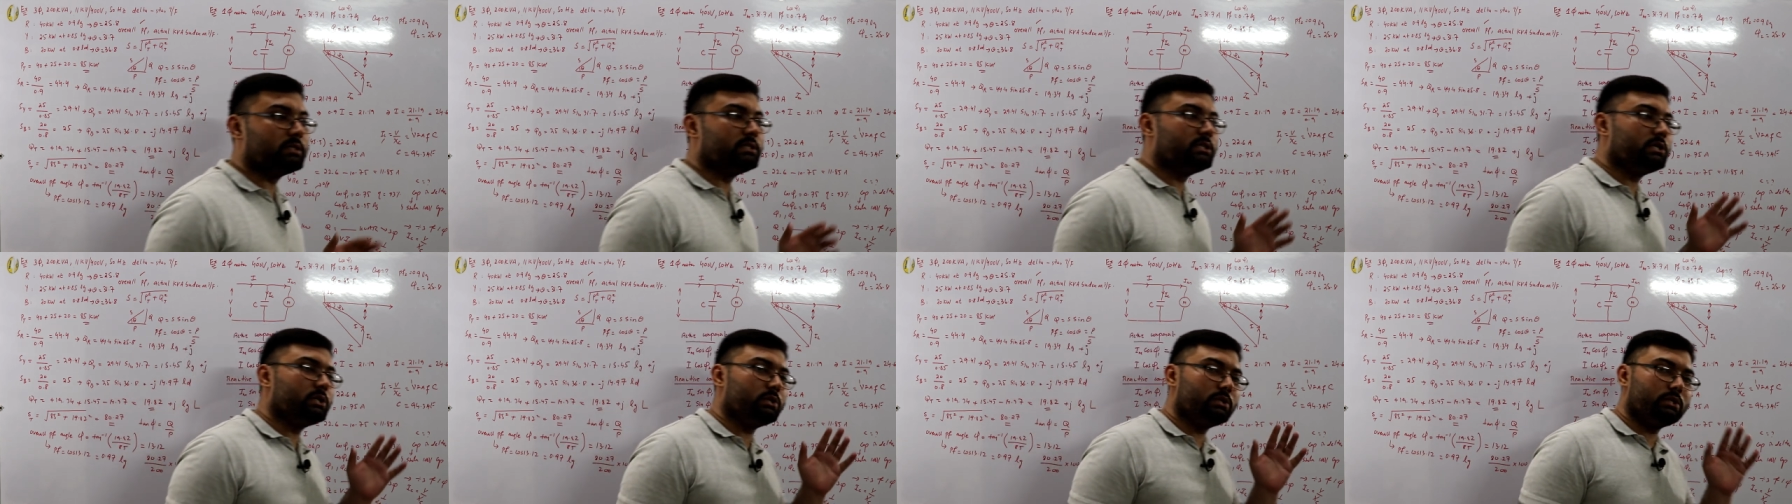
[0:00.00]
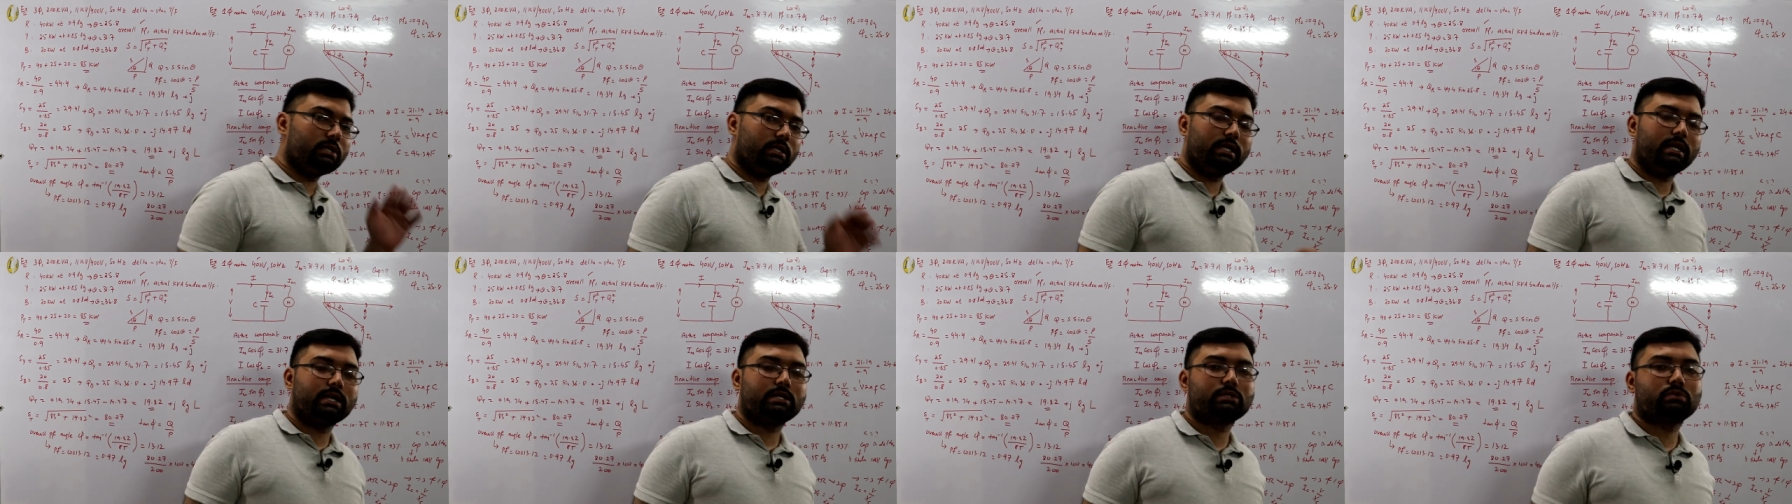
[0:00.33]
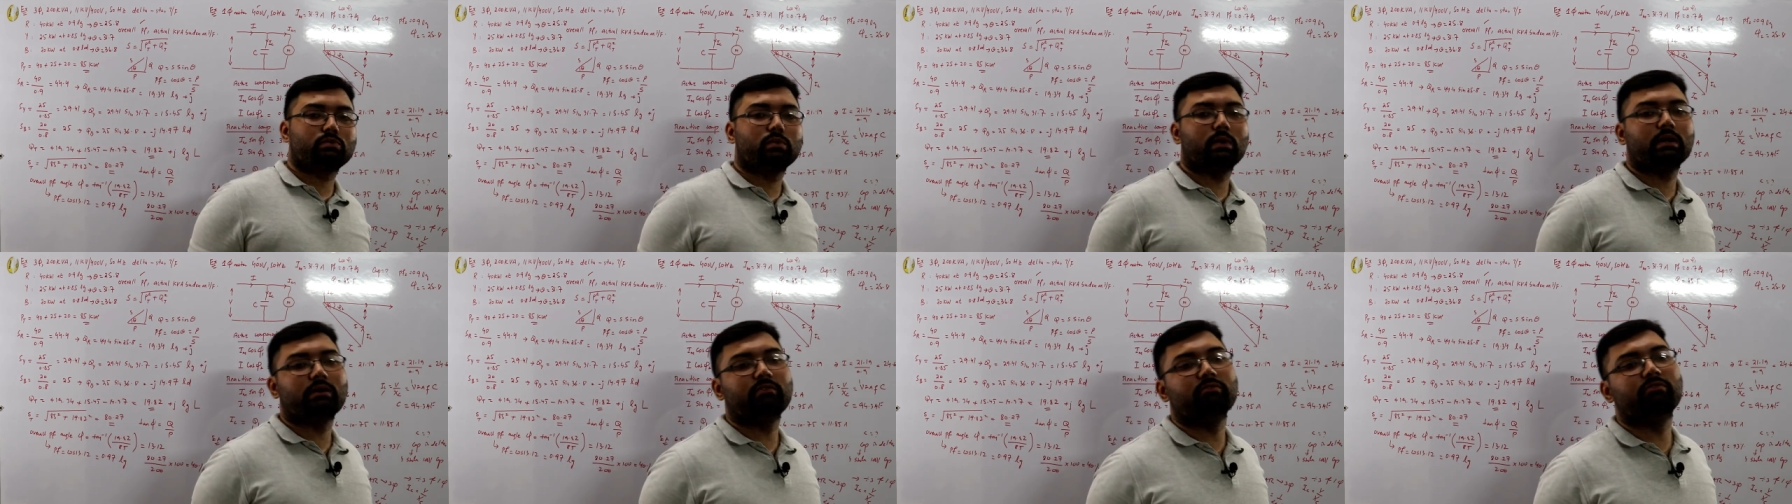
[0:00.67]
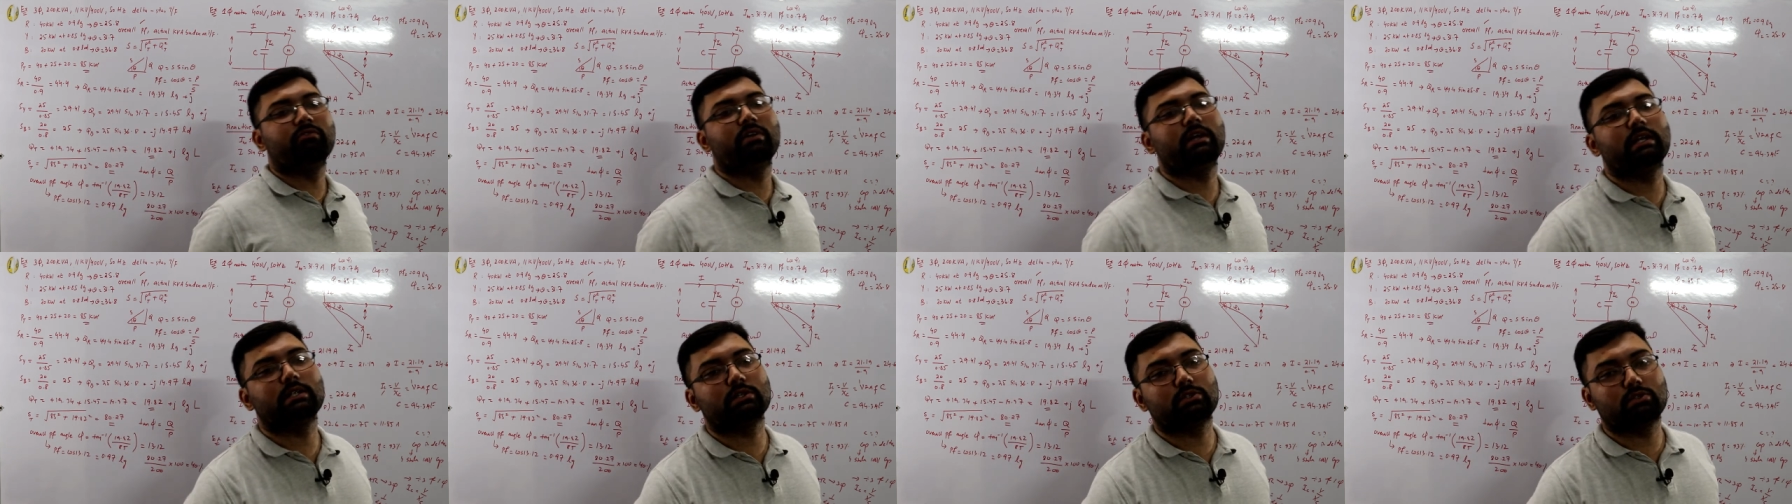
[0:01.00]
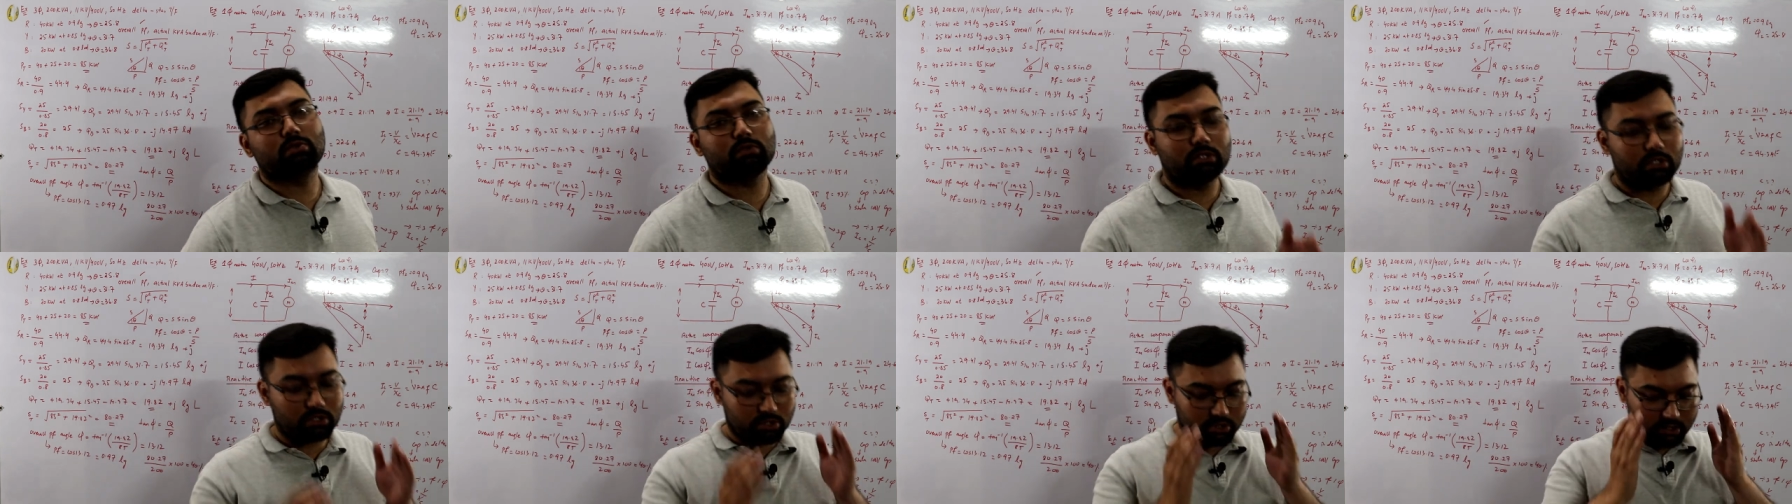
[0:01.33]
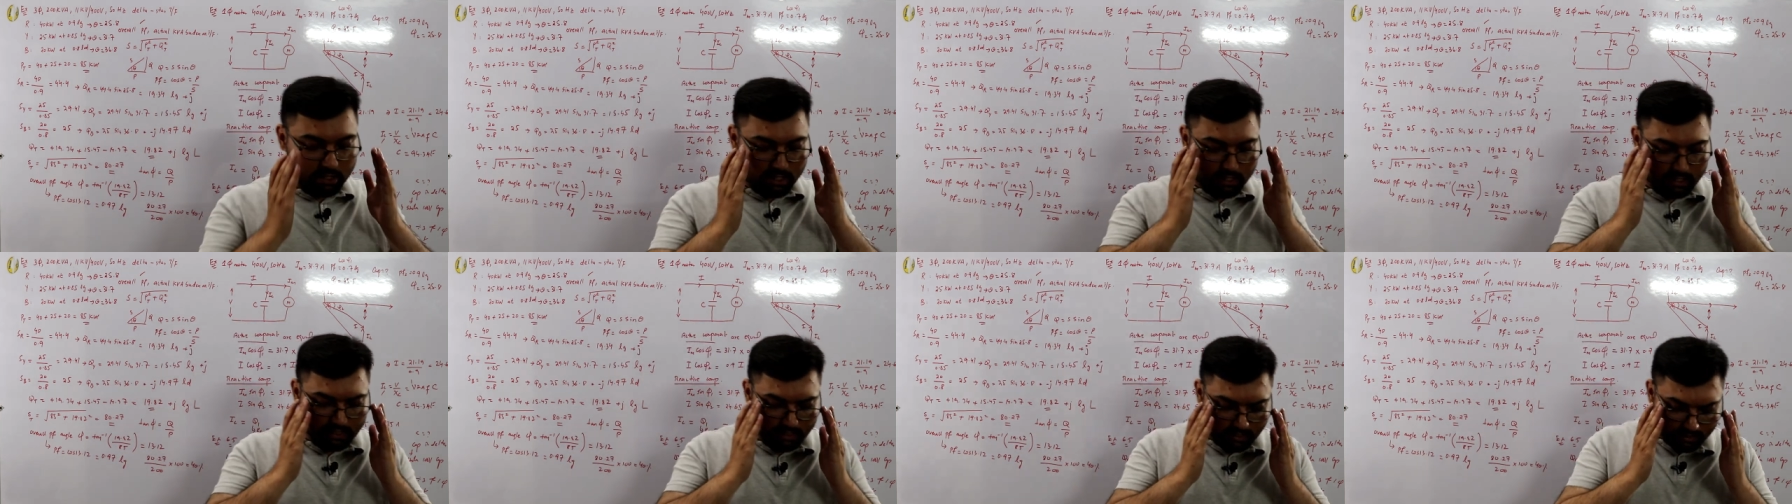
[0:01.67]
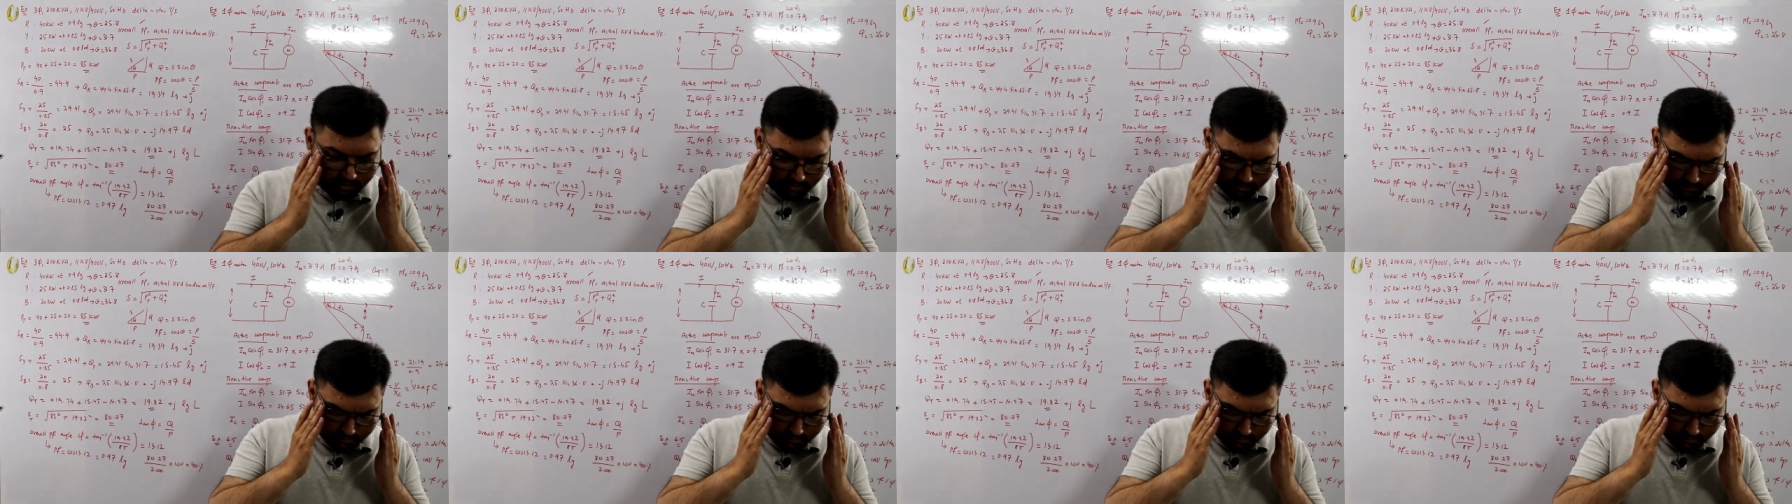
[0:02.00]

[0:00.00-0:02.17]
see you in the next one very soon inshallah.